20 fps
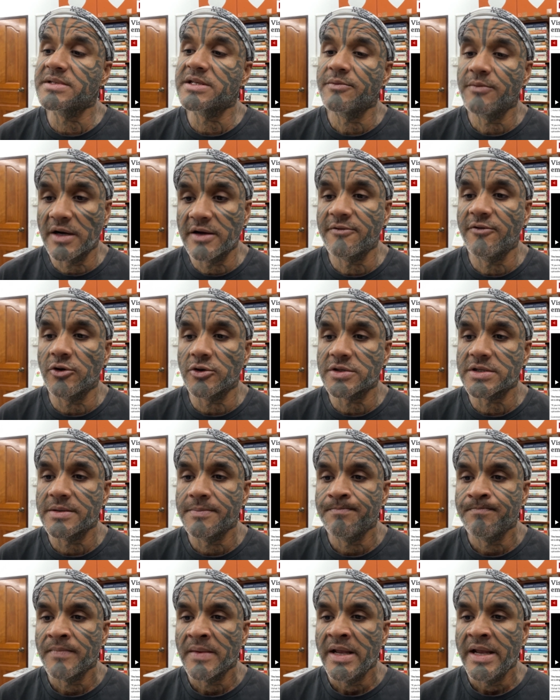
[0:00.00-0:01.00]
workforce.
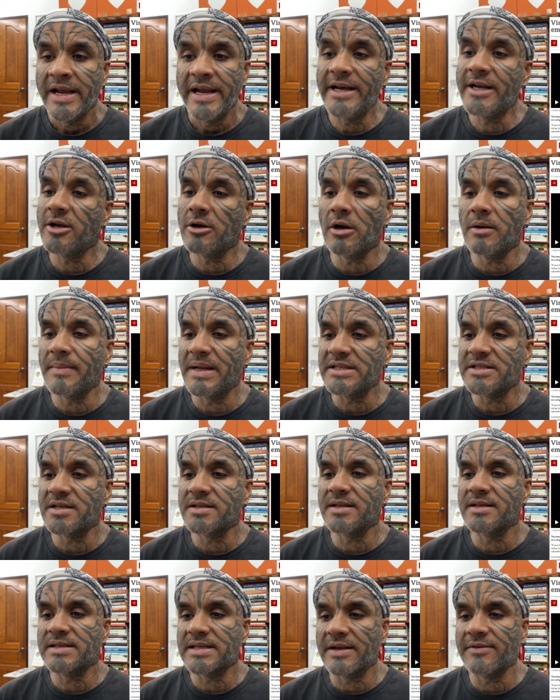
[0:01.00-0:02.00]
He did not
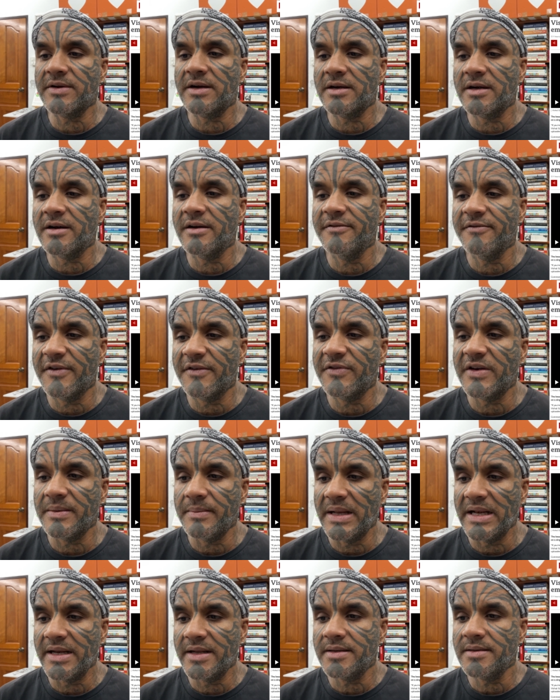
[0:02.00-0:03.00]
mention the 750
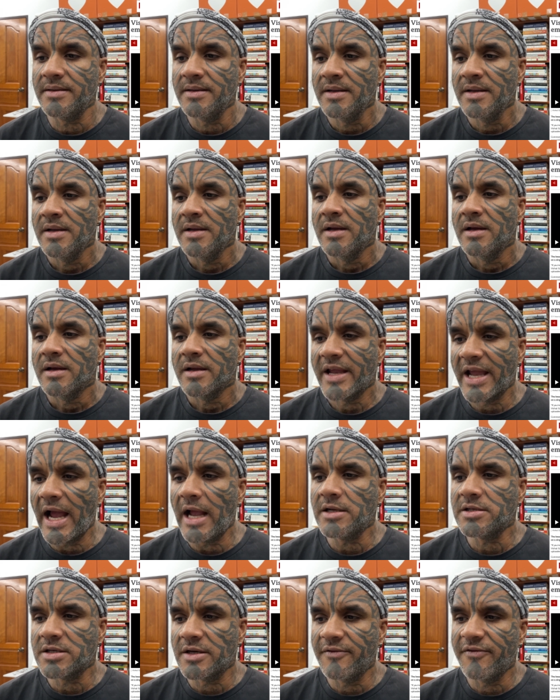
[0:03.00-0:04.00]
million
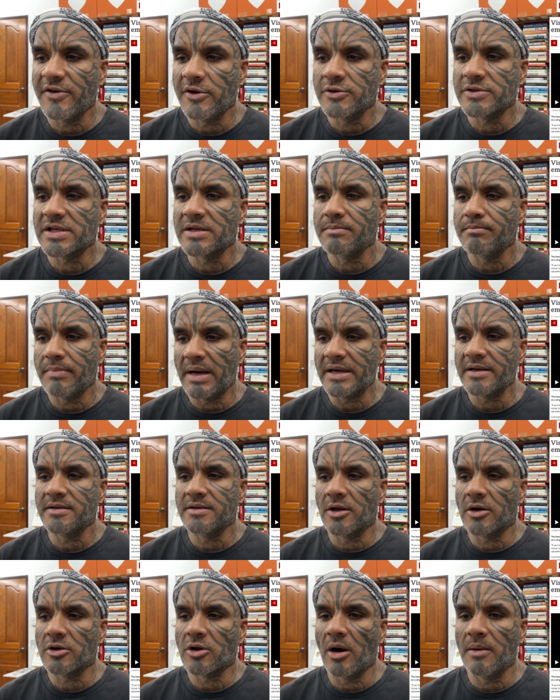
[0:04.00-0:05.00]
cash infusion
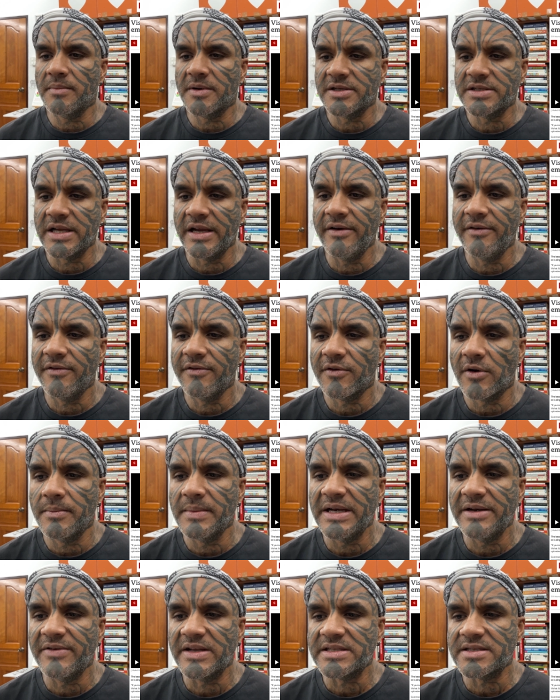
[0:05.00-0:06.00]
Better.com received from
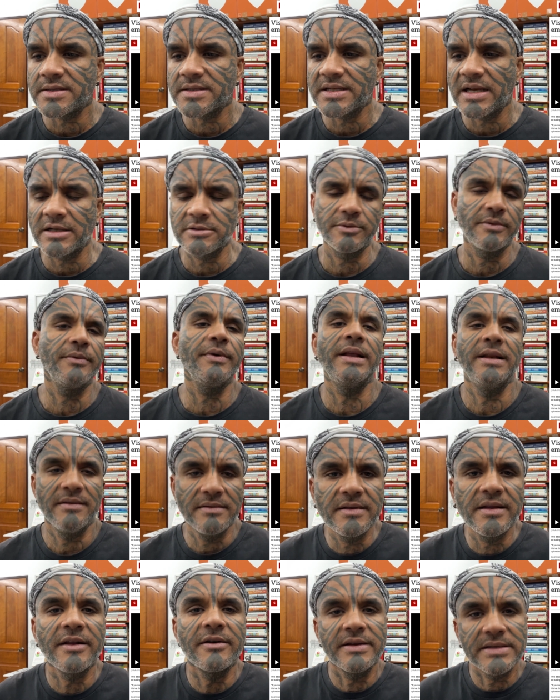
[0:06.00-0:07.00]
investors last week. Well,
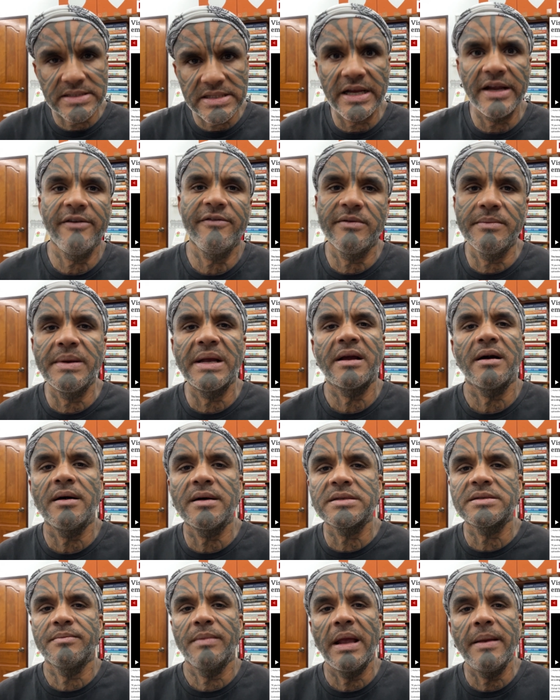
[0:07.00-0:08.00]
they received
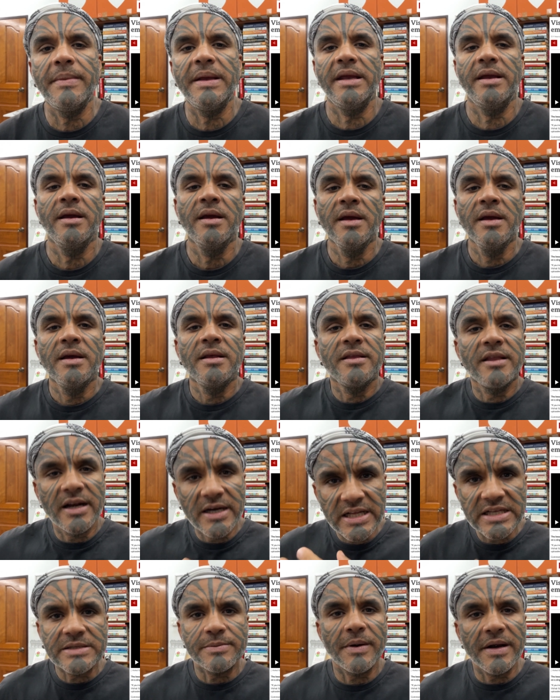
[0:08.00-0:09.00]
because maybe they're
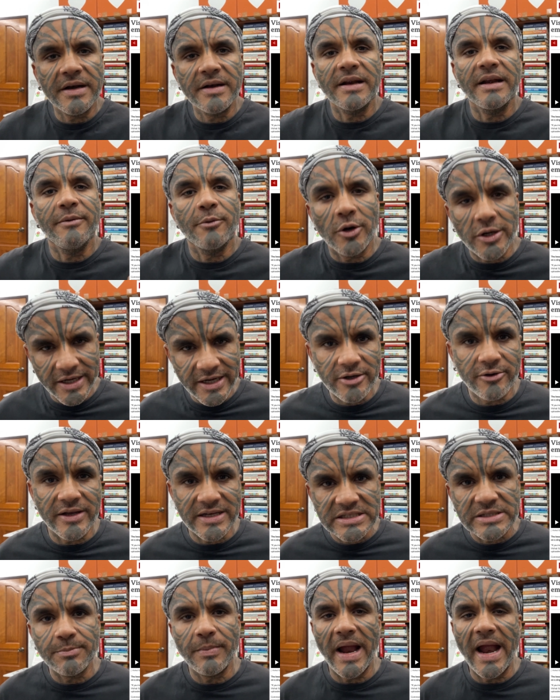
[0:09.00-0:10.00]
desperately wanting to
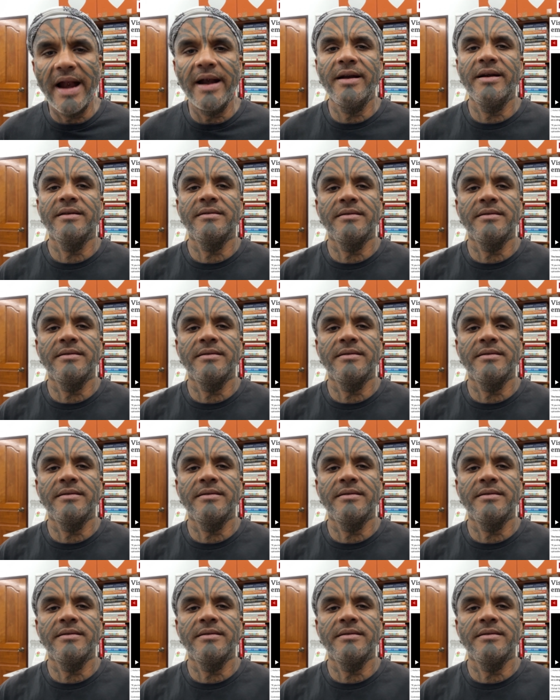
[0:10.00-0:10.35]
expand,